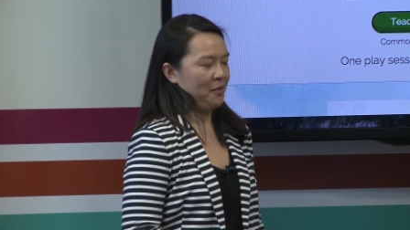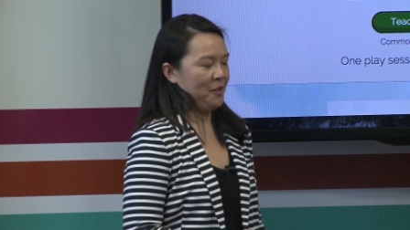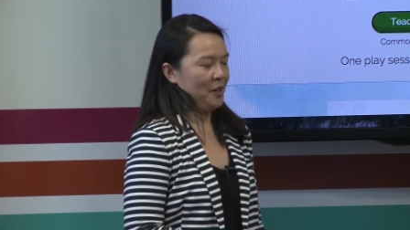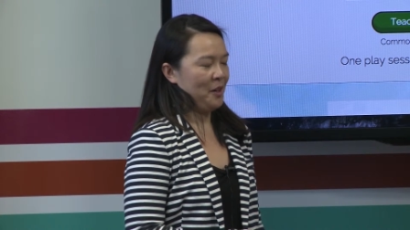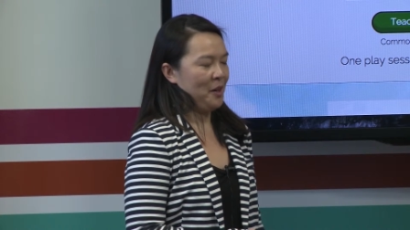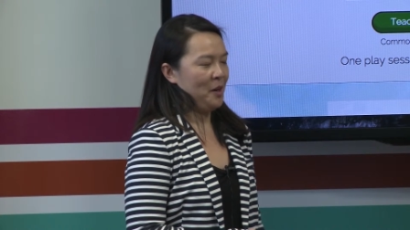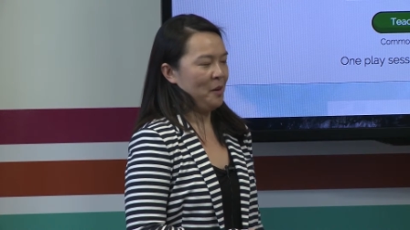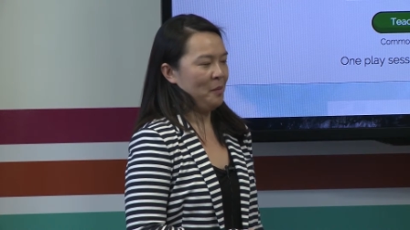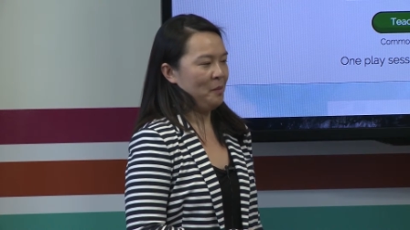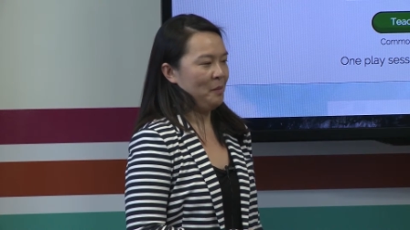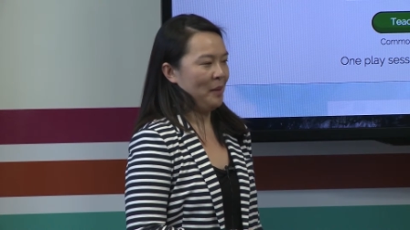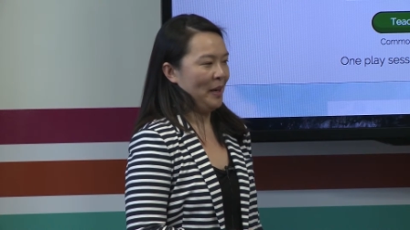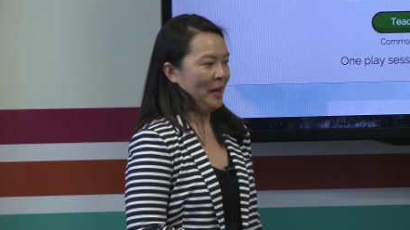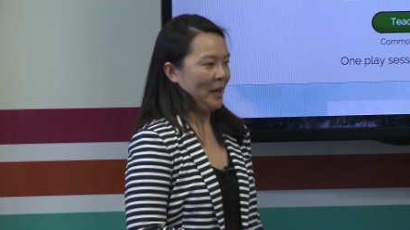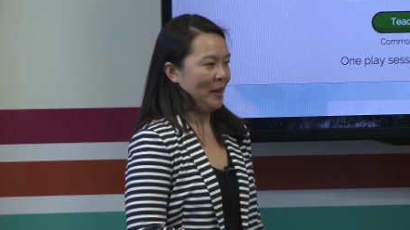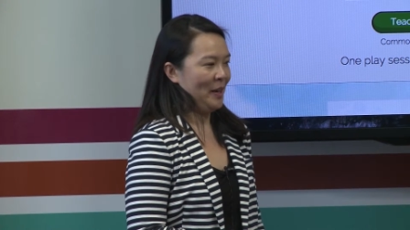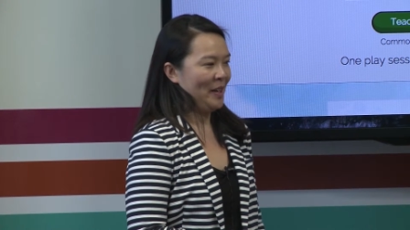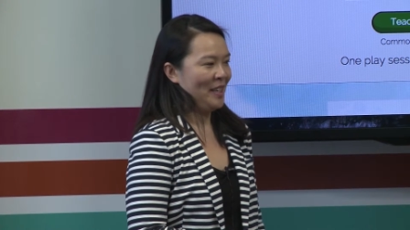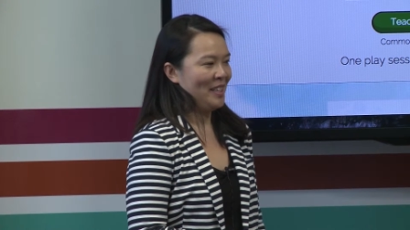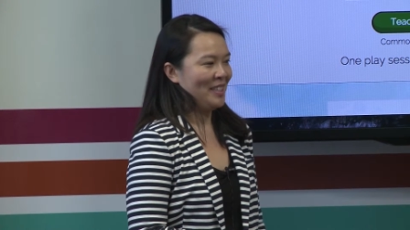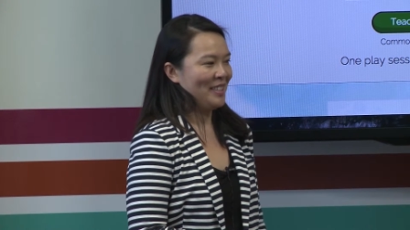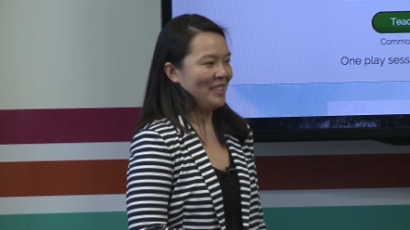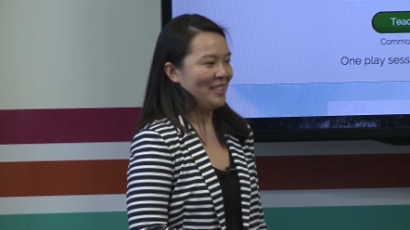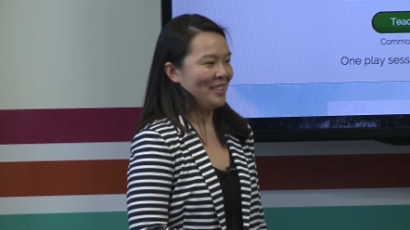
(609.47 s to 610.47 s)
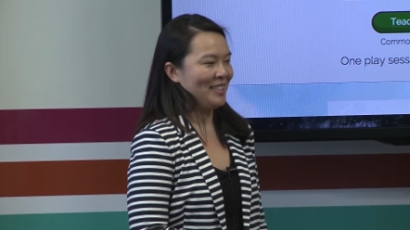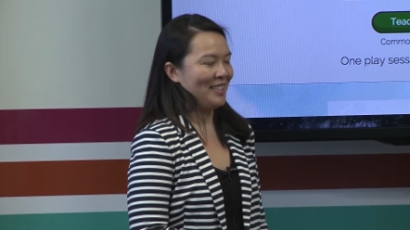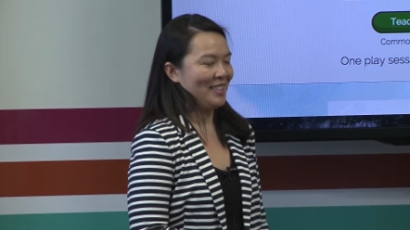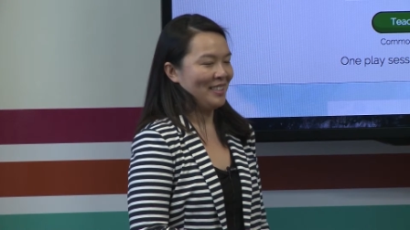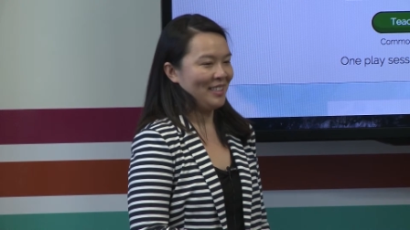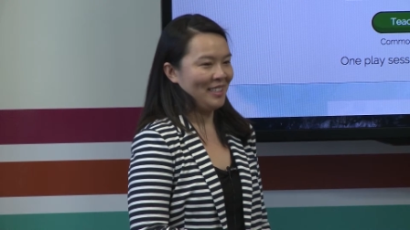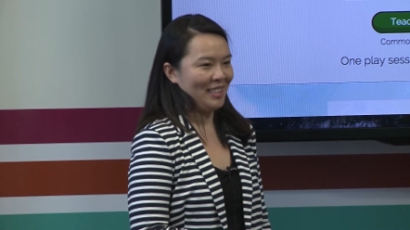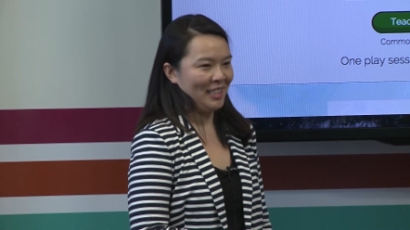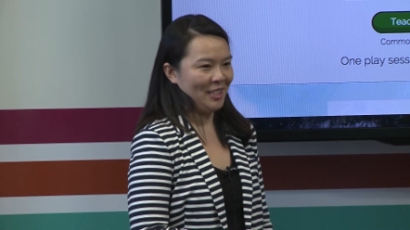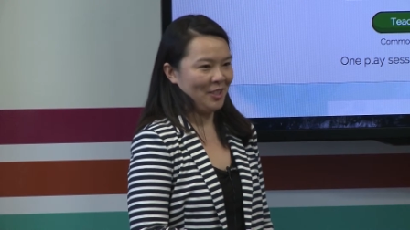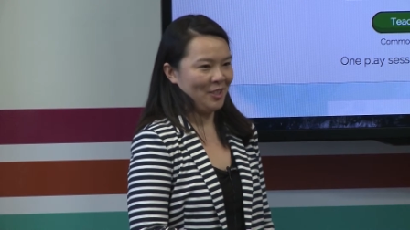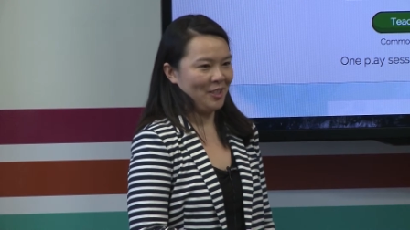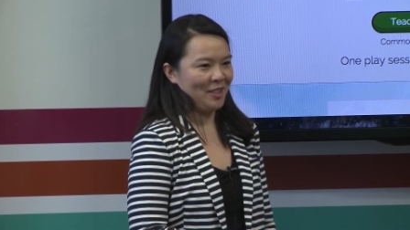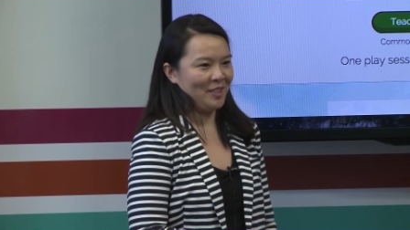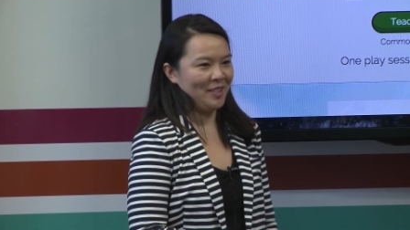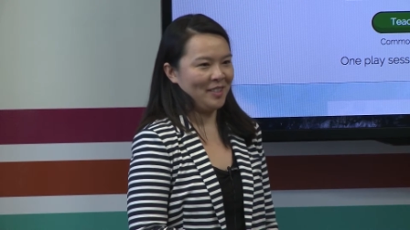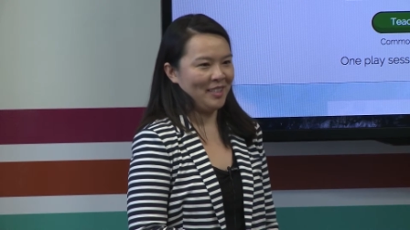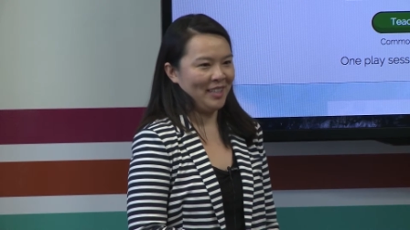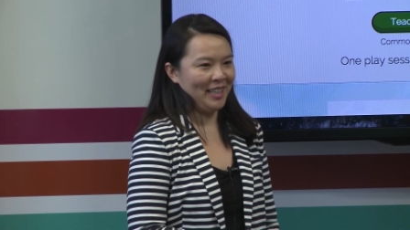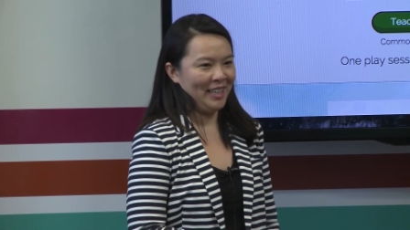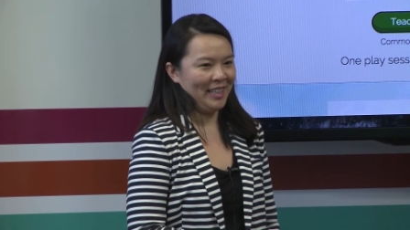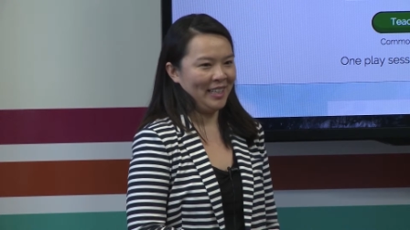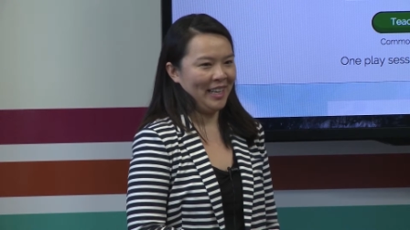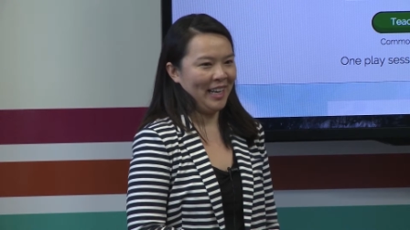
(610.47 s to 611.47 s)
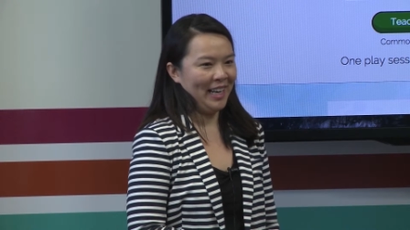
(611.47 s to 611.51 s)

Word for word: from parents and teachers saying,